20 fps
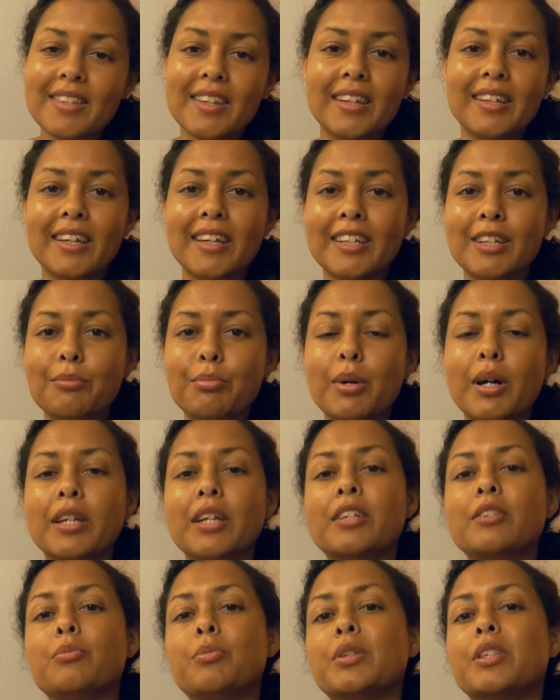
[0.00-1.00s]
and any
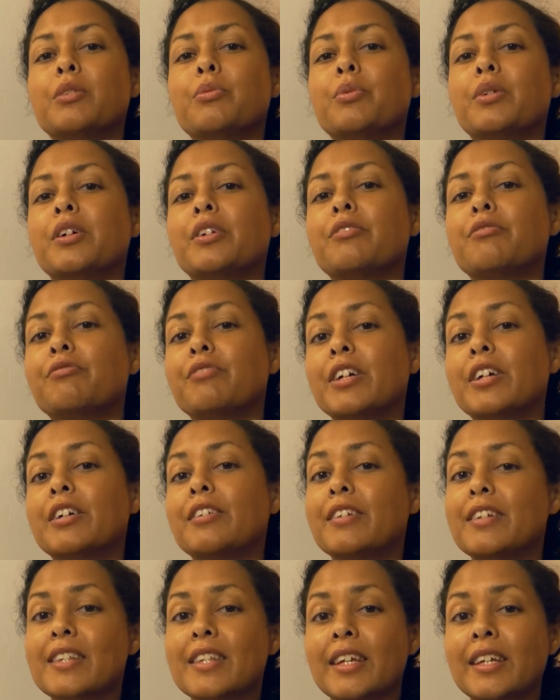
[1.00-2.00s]
product with the word
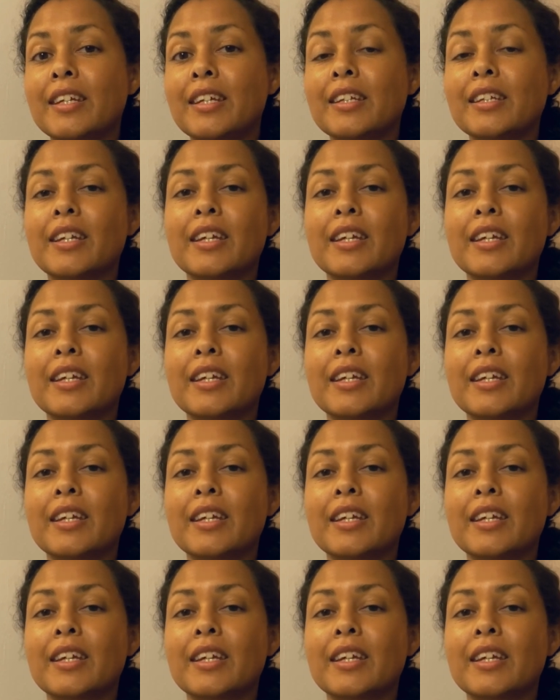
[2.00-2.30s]
fragrance in it